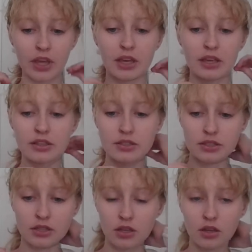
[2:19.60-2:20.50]

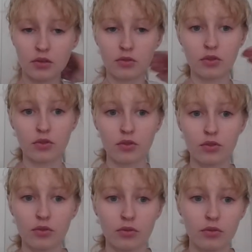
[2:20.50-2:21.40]
is
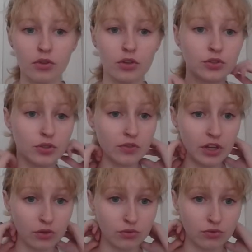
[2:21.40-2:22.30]
YouTube
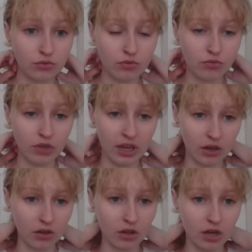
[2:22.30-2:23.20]
videos. Like
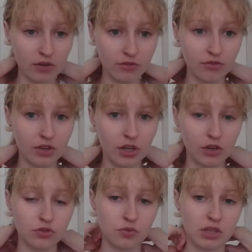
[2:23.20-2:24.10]
a lot of
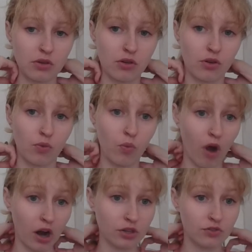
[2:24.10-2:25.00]
videos we
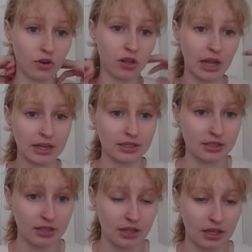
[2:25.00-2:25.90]
watch for
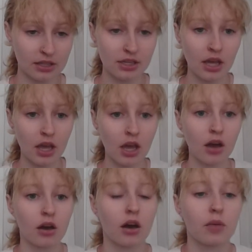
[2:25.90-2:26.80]
classes and things
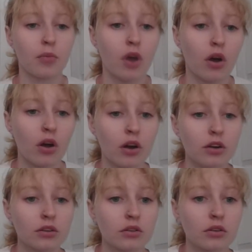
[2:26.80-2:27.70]

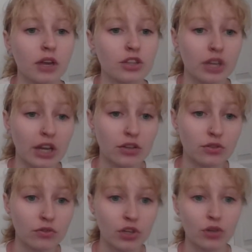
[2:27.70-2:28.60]
are
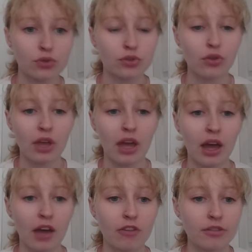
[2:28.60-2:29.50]
educational videos, so they
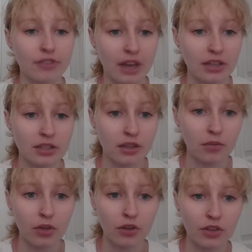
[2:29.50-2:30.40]
have facts in
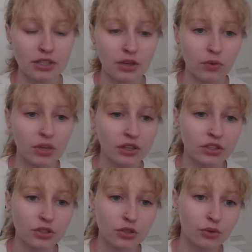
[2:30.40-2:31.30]
them. They're things that we
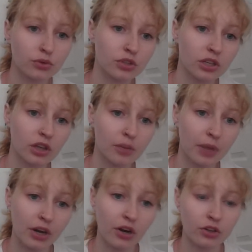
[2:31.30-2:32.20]
listen to
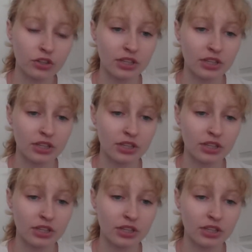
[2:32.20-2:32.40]
better our